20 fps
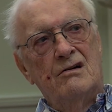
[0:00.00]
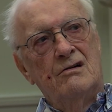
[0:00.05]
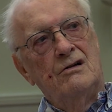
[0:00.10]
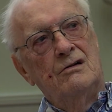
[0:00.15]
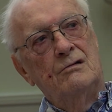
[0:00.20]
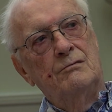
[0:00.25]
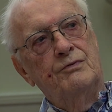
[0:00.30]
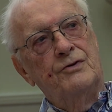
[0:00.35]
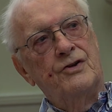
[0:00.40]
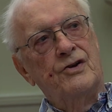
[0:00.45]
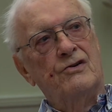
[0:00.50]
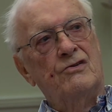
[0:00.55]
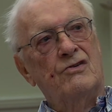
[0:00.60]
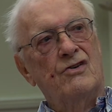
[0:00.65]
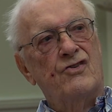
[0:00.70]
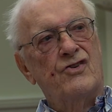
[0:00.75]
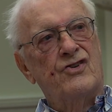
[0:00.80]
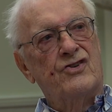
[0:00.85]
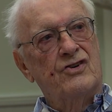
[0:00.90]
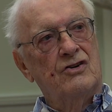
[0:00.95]
old
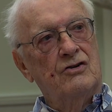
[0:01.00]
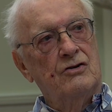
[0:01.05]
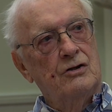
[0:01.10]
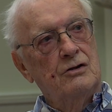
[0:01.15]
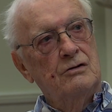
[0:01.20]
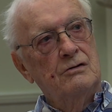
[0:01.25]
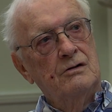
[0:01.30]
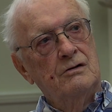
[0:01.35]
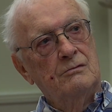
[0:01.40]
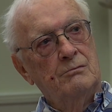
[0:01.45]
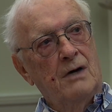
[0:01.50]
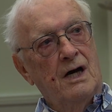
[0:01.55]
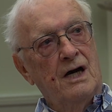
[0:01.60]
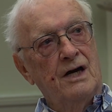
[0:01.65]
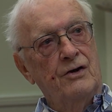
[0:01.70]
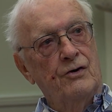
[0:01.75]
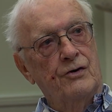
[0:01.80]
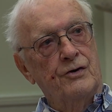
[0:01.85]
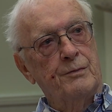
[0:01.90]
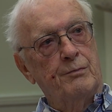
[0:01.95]
so-and-so,
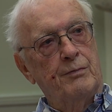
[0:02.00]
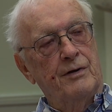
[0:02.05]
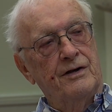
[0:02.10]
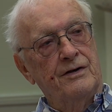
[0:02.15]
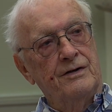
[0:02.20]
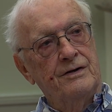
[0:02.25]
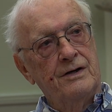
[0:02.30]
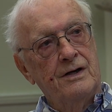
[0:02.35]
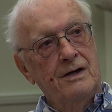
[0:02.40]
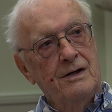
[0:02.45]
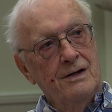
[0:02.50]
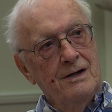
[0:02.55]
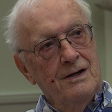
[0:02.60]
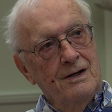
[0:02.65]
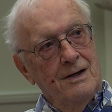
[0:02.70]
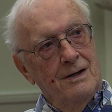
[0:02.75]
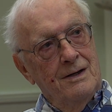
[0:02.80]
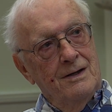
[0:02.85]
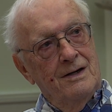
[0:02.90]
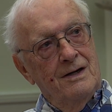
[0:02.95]
my husband,
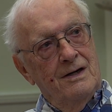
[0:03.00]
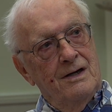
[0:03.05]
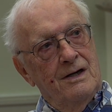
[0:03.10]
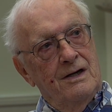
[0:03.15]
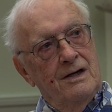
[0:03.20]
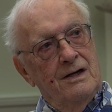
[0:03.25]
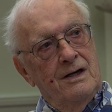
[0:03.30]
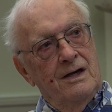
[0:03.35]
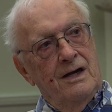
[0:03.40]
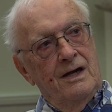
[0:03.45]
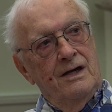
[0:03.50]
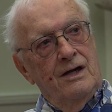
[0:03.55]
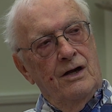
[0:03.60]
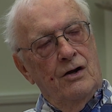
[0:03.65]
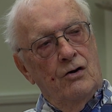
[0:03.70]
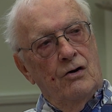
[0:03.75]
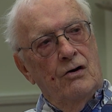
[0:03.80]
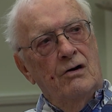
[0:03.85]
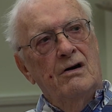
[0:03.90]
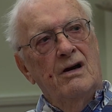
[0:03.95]

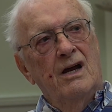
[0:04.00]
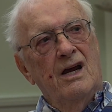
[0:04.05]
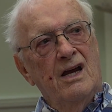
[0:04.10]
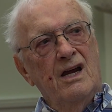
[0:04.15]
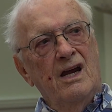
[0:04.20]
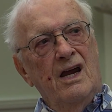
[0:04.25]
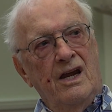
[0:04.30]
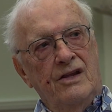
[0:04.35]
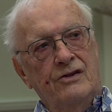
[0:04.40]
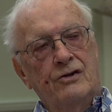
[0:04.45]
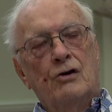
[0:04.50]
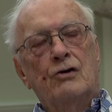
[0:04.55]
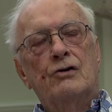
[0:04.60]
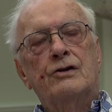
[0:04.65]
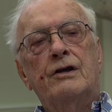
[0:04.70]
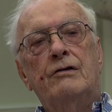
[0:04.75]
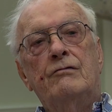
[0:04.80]
he thought